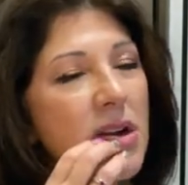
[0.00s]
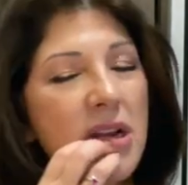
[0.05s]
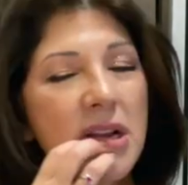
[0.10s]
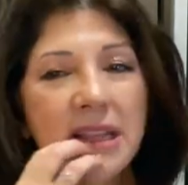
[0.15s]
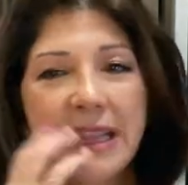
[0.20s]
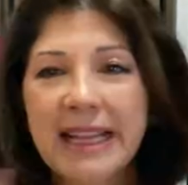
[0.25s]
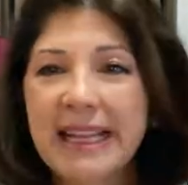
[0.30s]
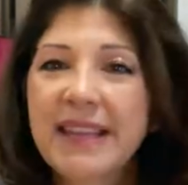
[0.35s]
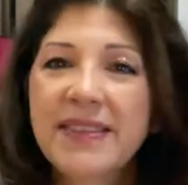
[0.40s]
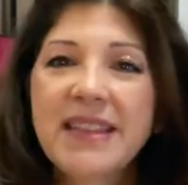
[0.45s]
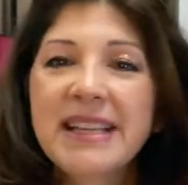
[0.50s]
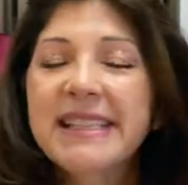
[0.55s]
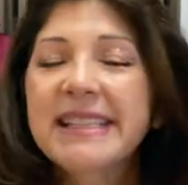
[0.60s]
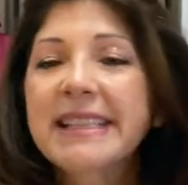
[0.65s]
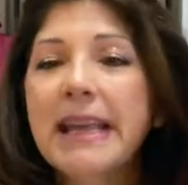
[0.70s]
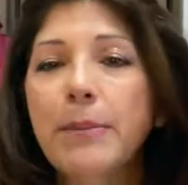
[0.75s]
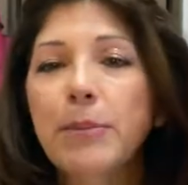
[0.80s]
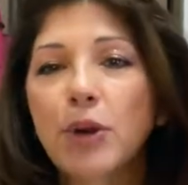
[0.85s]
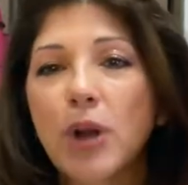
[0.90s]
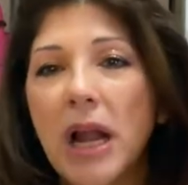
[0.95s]
like in the
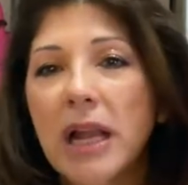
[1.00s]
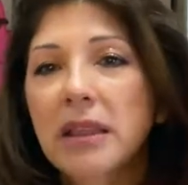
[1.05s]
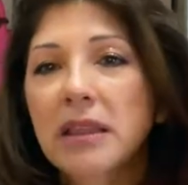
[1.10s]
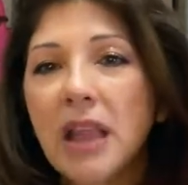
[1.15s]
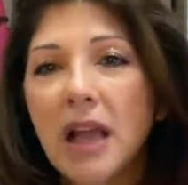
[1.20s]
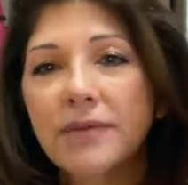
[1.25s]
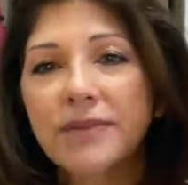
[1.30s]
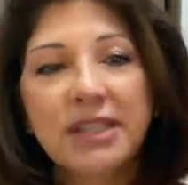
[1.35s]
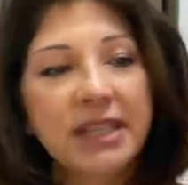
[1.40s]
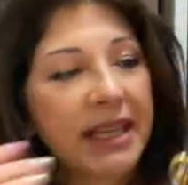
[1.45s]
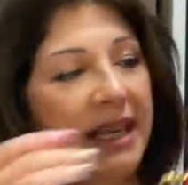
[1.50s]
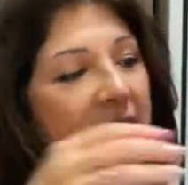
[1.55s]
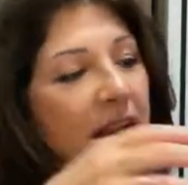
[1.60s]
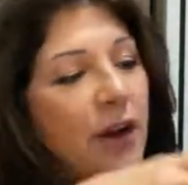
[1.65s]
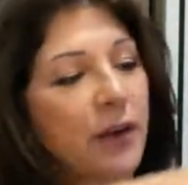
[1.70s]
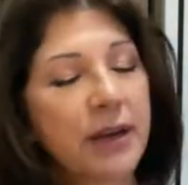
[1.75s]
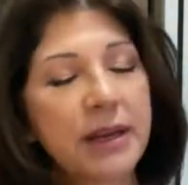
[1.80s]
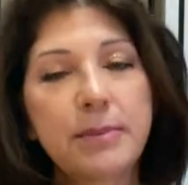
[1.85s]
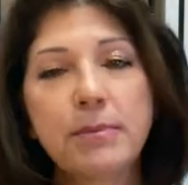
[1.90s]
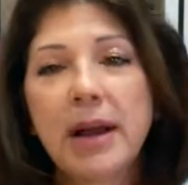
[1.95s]
summer, I love to
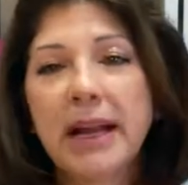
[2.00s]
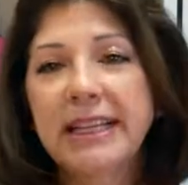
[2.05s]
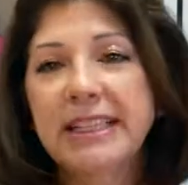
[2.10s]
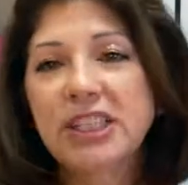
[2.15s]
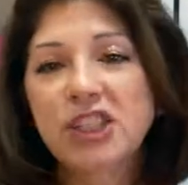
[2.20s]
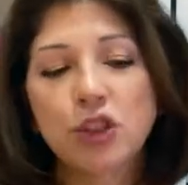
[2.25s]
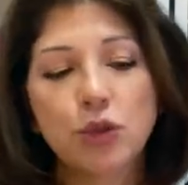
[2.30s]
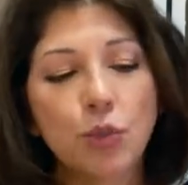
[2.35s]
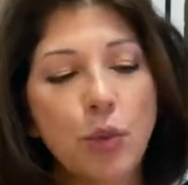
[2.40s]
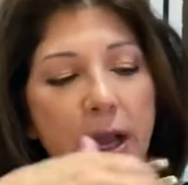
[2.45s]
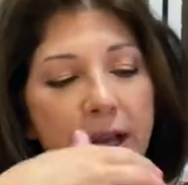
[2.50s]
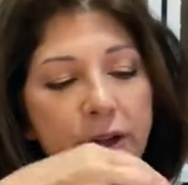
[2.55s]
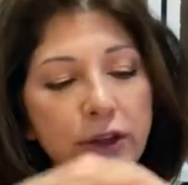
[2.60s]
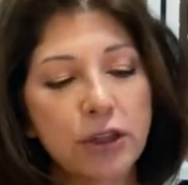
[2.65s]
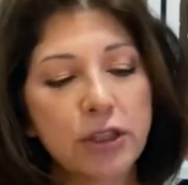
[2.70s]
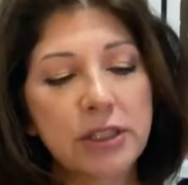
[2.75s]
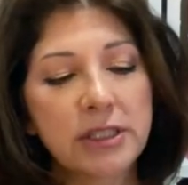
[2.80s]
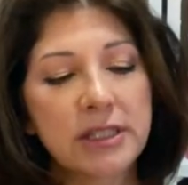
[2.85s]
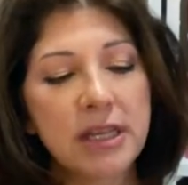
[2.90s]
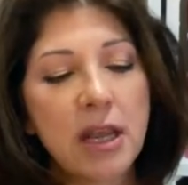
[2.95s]
carry my
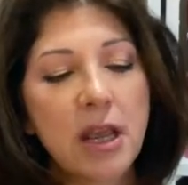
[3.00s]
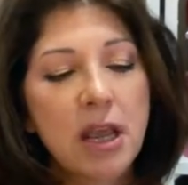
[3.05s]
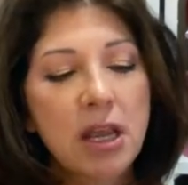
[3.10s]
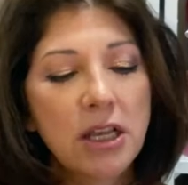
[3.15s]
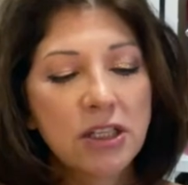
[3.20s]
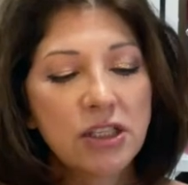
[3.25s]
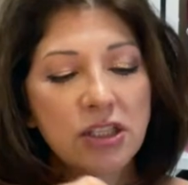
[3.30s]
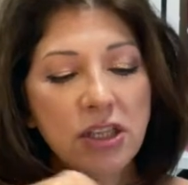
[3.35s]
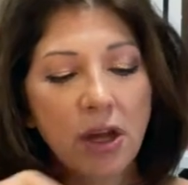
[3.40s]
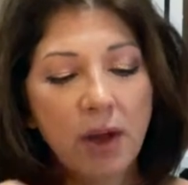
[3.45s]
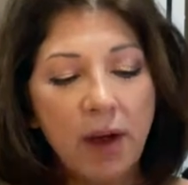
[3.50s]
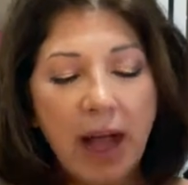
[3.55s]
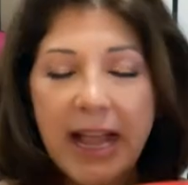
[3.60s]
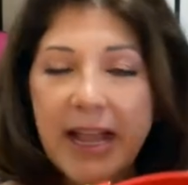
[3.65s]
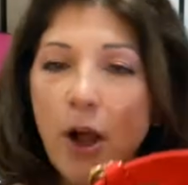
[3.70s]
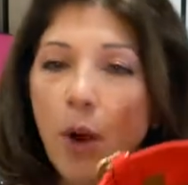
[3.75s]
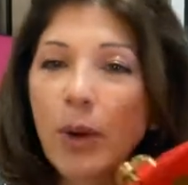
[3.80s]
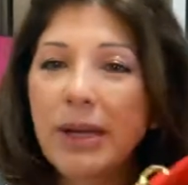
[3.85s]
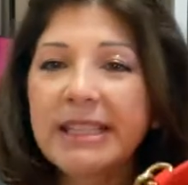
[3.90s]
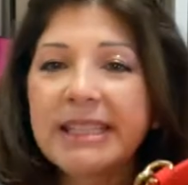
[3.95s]
sweaters. So I
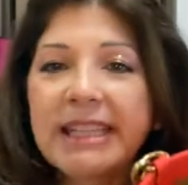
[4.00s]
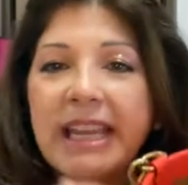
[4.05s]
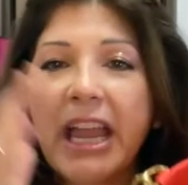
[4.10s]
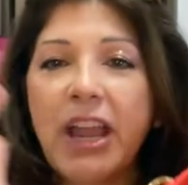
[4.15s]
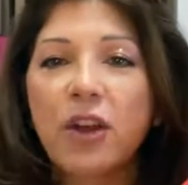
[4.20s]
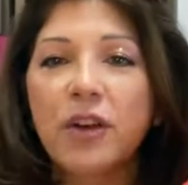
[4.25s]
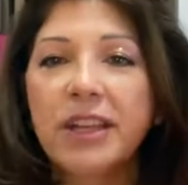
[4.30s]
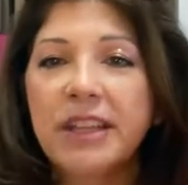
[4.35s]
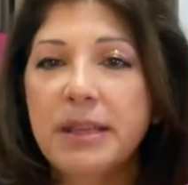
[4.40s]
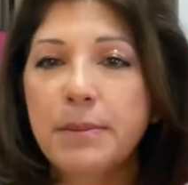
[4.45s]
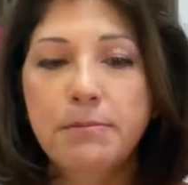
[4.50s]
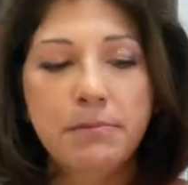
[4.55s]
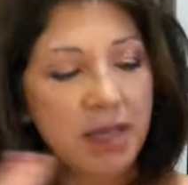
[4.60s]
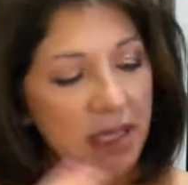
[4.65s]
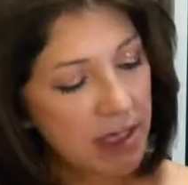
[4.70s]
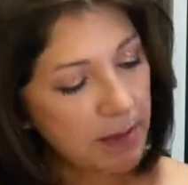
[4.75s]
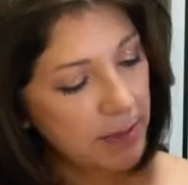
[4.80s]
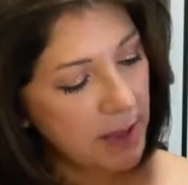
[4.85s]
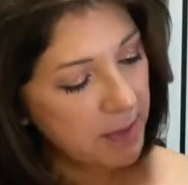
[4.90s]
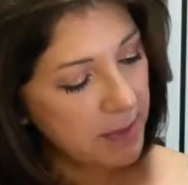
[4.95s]
always carry the
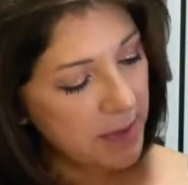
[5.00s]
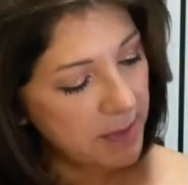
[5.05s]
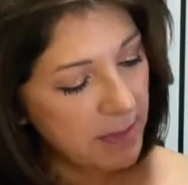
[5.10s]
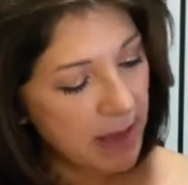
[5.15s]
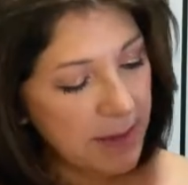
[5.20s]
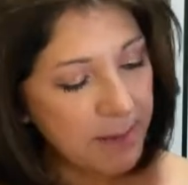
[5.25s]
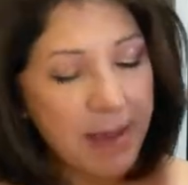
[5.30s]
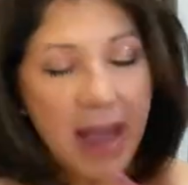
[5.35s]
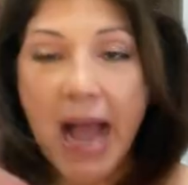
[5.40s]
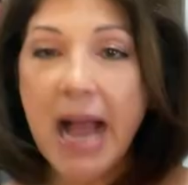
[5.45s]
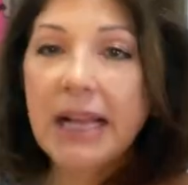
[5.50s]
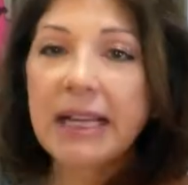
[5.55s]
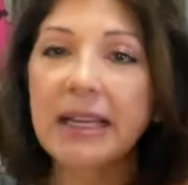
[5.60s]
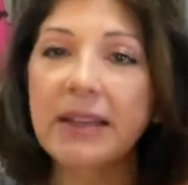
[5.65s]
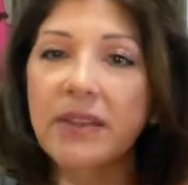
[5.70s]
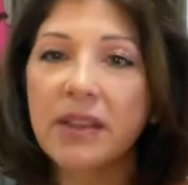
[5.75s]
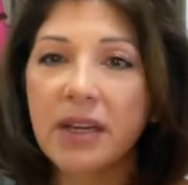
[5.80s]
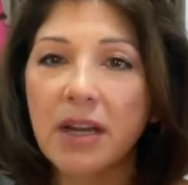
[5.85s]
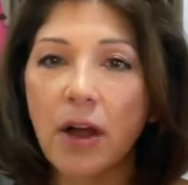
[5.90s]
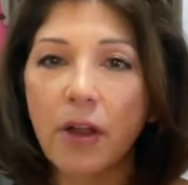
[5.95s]
minimum in my bag
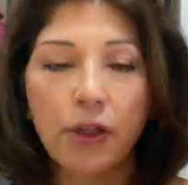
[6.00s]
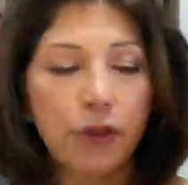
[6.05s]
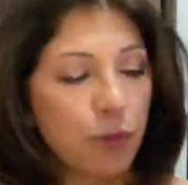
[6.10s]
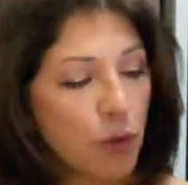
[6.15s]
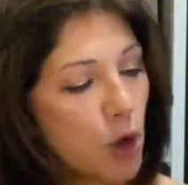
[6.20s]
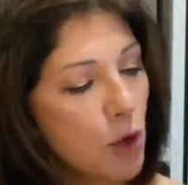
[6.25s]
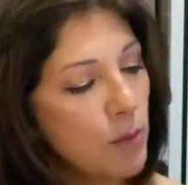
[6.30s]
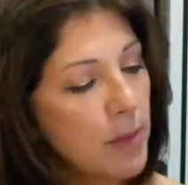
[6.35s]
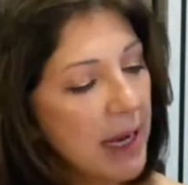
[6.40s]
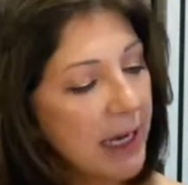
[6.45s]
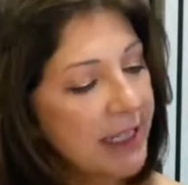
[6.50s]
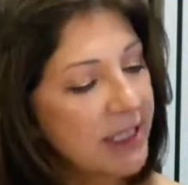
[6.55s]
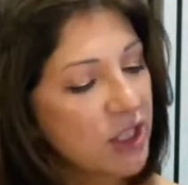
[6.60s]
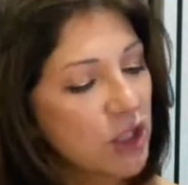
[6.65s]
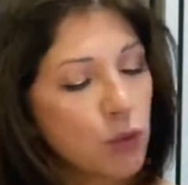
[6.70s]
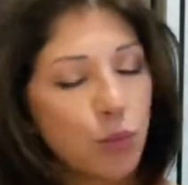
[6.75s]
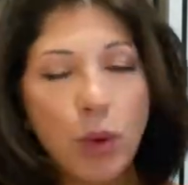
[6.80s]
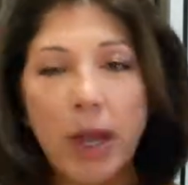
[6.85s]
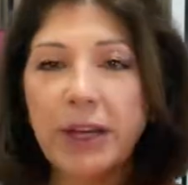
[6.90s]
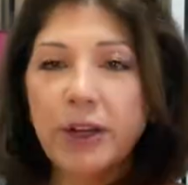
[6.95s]
and then I'll throw my
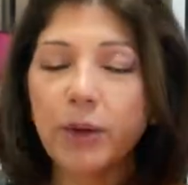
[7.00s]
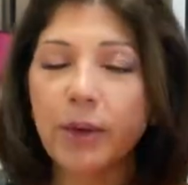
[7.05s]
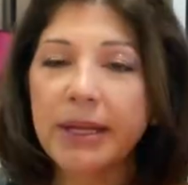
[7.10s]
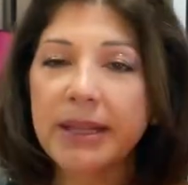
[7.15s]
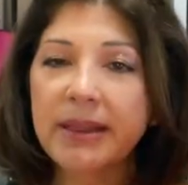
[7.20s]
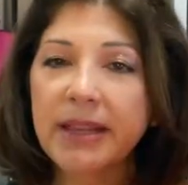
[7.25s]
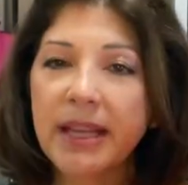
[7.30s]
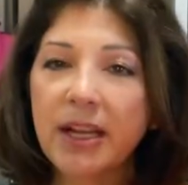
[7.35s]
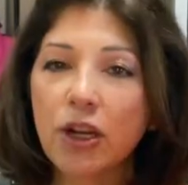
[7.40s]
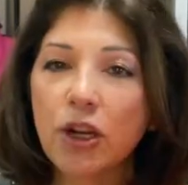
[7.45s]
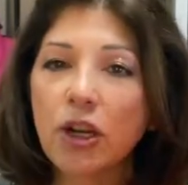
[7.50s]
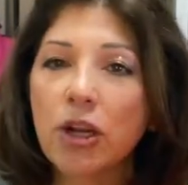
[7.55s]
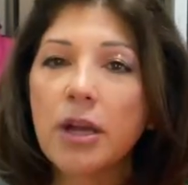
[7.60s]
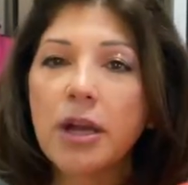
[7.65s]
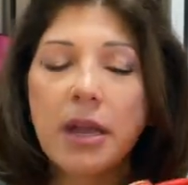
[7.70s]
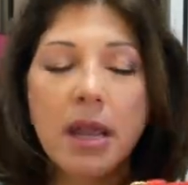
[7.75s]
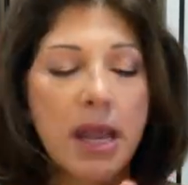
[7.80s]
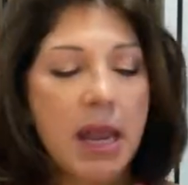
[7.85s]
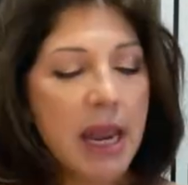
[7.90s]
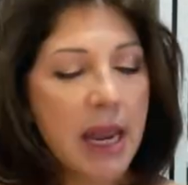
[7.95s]
sweater in there.
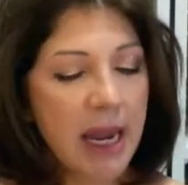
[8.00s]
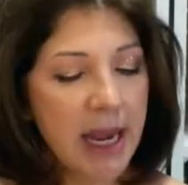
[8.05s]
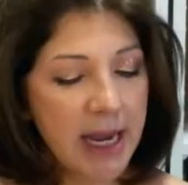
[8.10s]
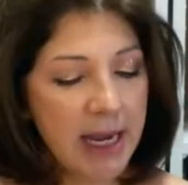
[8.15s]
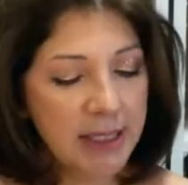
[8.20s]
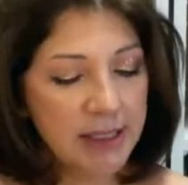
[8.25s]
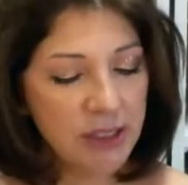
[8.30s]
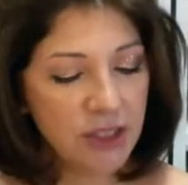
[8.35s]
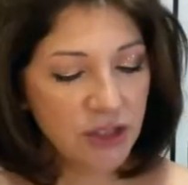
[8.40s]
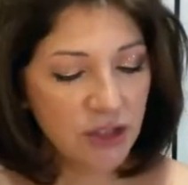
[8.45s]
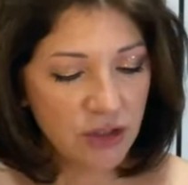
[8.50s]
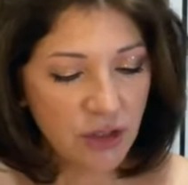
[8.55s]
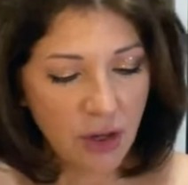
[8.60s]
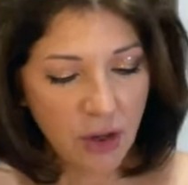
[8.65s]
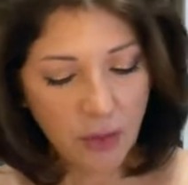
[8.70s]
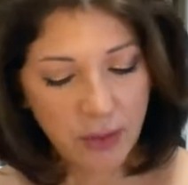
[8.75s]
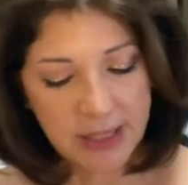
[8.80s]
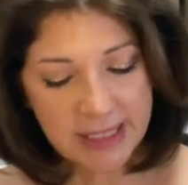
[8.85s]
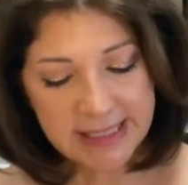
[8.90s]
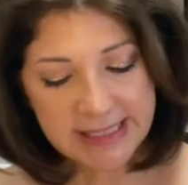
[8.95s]
And
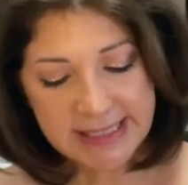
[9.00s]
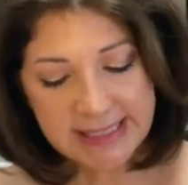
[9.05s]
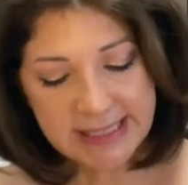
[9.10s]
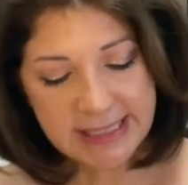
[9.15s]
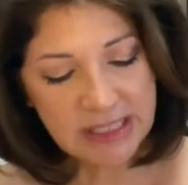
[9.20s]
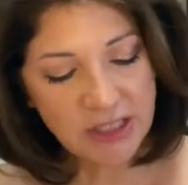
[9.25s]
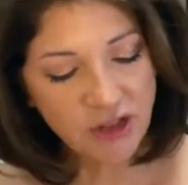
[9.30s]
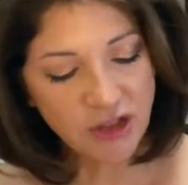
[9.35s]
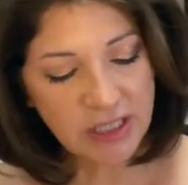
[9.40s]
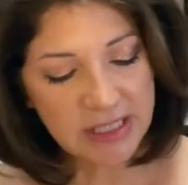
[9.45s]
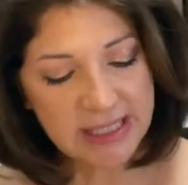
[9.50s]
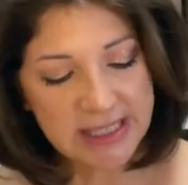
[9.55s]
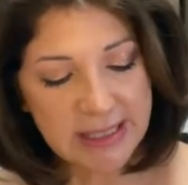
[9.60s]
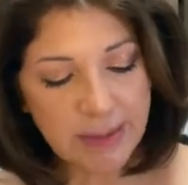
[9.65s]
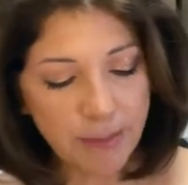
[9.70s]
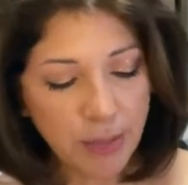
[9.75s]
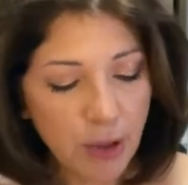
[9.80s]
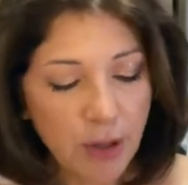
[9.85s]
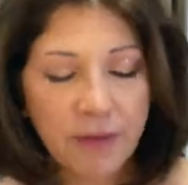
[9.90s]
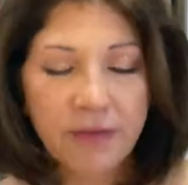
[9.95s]
so this is just the
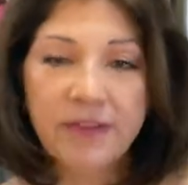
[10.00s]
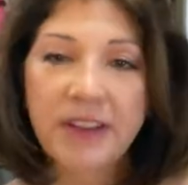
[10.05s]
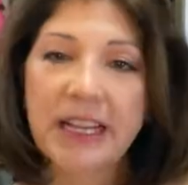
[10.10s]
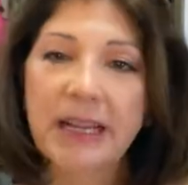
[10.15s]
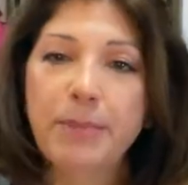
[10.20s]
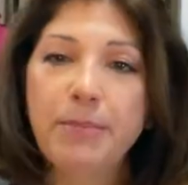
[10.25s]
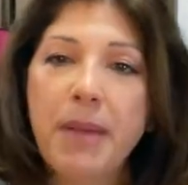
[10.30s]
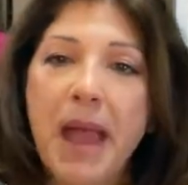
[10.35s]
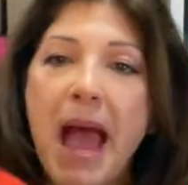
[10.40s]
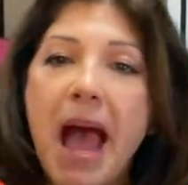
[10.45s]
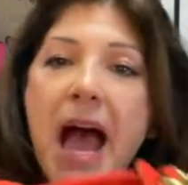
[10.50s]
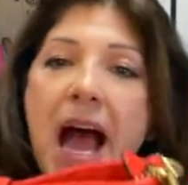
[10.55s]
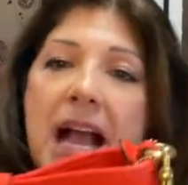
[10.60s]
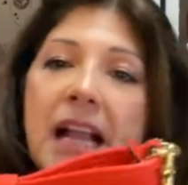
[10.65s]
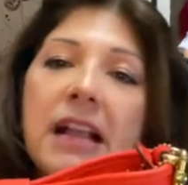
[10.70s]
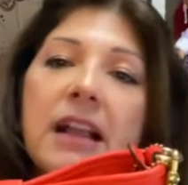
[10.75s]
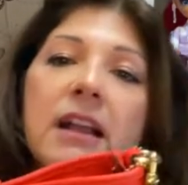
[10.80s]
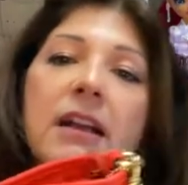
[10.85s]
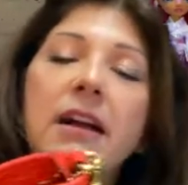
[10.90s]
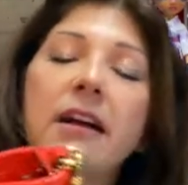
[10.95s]
perfect
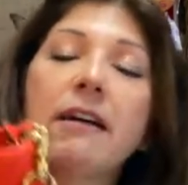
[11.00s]
bag